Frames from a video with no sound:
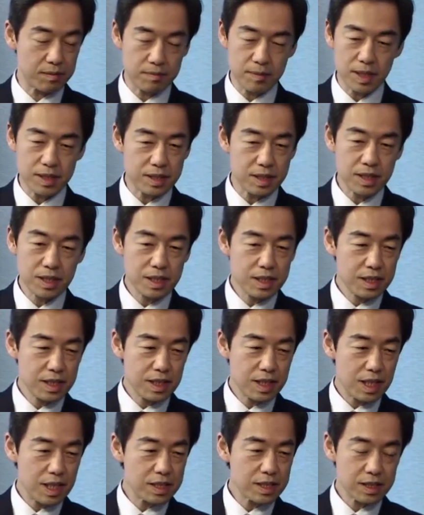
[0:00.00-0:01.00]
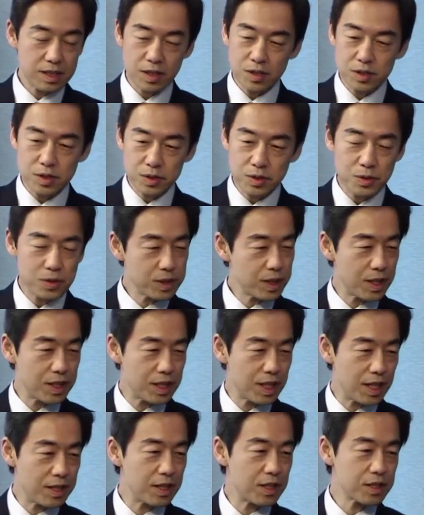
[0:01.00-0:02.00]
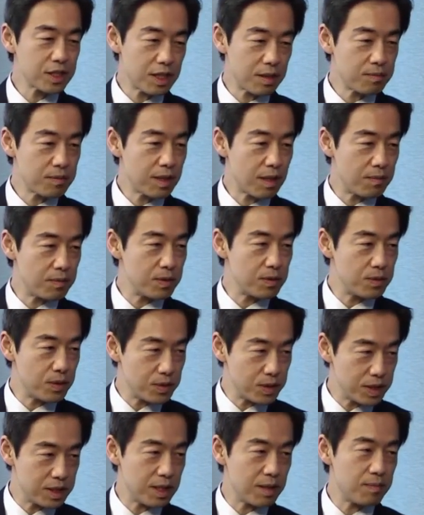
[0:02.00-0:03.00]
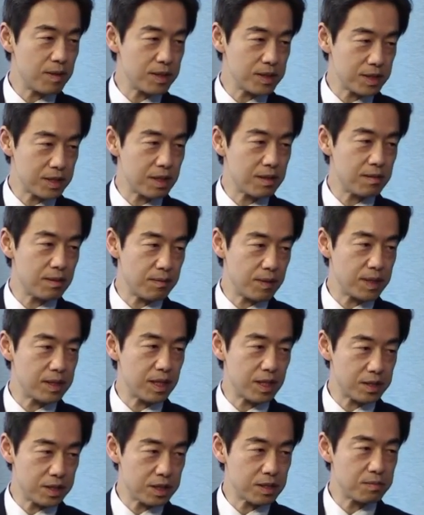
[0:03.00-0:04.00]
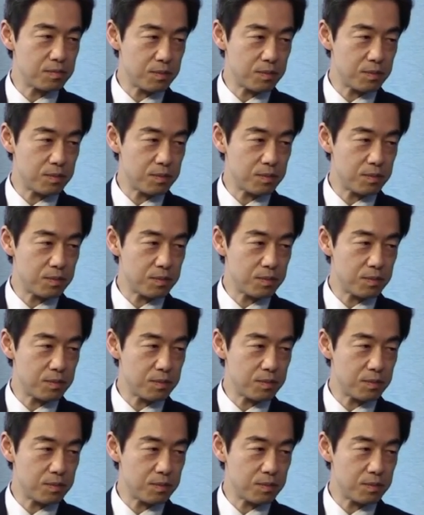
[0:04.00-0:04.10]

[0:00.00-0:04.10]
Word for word: But it's not totally unacceptable for the Japanese government at this